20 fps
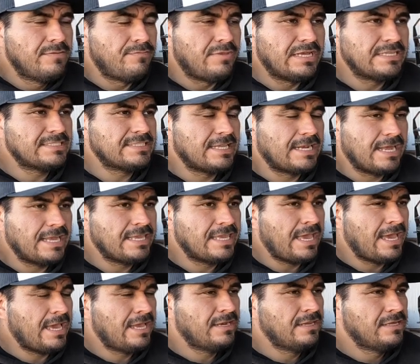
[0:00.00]
best that I
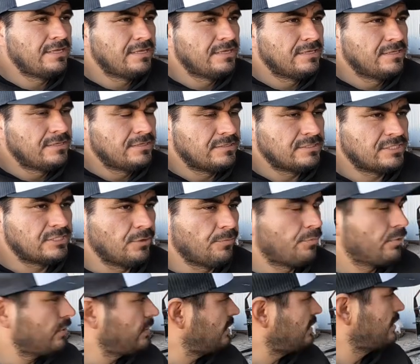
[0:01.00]
can. Still
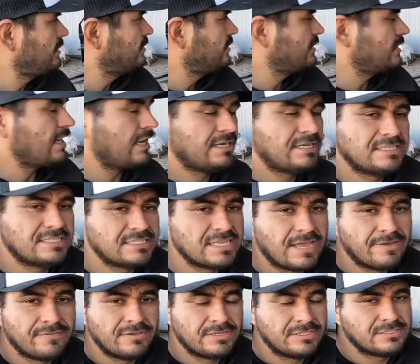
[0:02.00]
pretty new to the
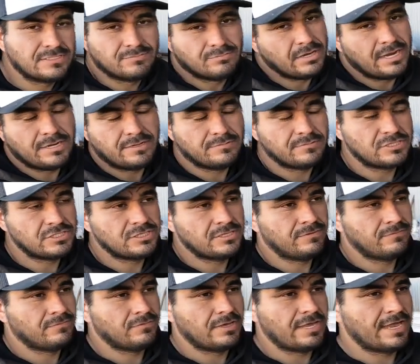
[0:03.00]
97. It's a brand new
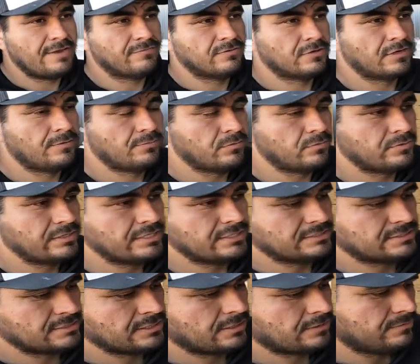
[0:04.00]
machine. I've only had it for a couple
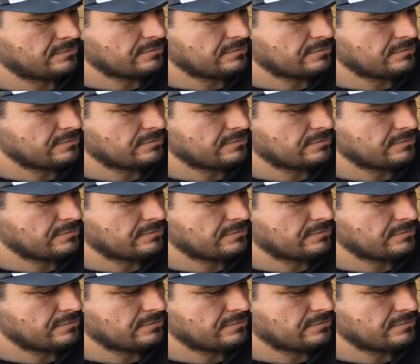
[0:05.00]
weeks, so